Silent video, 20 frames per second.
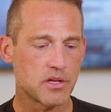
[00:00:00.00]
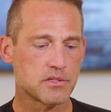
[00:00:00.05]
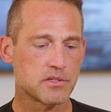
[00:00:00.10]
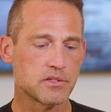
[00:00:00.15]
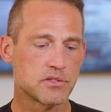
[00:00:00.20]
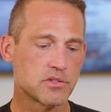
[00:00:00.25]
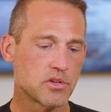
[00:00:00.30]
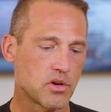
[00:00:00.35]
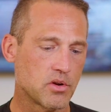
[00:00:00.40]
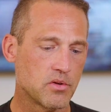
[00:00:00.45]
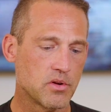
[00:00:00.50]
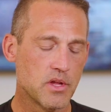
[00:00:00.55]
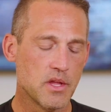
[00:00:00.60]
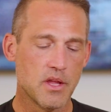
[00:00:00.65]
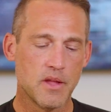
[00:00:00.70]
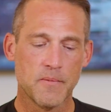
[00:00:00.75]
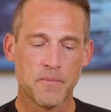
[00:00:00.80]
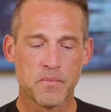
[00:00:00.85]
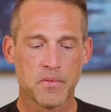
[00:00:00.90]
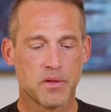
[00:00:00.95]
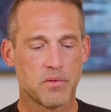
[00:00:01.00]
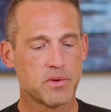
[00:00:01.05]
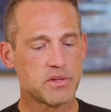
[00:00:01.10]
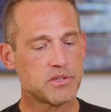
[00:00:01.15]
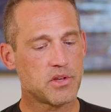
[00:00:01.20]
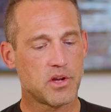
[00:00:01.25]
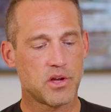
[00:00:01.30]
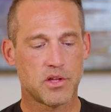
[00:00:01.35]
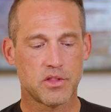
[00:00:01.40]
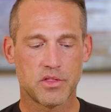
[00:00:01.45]
And so we
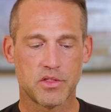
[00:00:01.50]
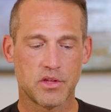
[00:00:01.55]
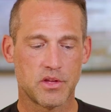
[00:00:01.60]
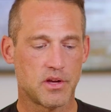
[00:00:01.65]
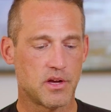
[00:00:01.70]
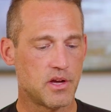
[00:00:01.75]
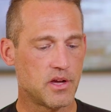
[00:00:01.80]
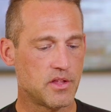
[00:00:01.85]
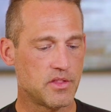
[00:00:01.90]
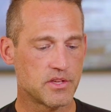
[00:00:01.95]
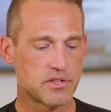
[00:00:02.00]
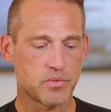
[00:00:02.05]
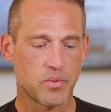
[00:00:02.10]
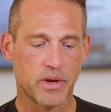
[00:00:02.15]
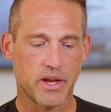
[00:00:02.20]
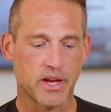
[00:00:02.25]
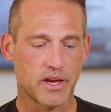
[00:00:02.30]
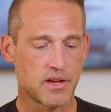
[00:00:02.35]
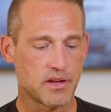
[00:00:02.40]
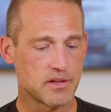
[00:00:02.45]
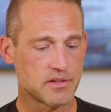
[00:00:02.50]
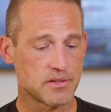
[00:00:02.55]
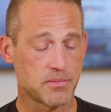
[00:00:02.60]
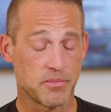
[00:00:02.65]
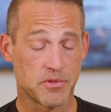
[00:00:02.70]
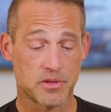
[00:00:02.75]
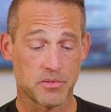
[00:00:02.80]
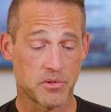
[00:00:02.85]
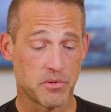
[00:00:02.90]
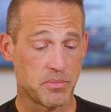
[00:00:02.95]
saw this week some of
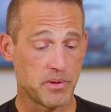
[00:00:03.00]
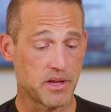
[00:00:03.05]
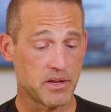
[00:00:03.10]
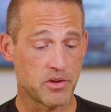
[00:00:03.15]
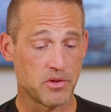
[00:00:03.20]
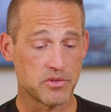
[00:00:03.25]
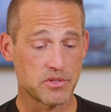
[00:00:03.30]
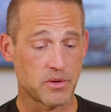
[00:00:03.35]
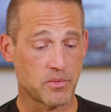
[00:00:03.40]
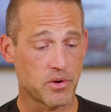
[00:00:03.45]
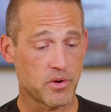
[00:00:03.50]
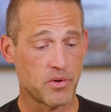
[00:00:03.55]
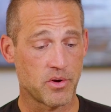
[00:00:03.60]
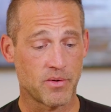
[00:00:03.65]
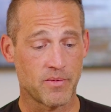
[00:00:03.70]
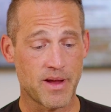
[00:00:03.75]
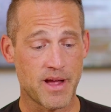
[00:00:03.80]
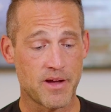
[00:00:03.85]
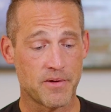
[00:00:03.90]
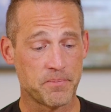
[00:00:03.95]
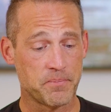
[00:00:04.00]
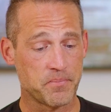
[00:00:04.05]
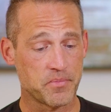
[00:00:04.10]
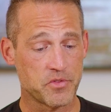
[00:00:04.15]
the big news that were going around.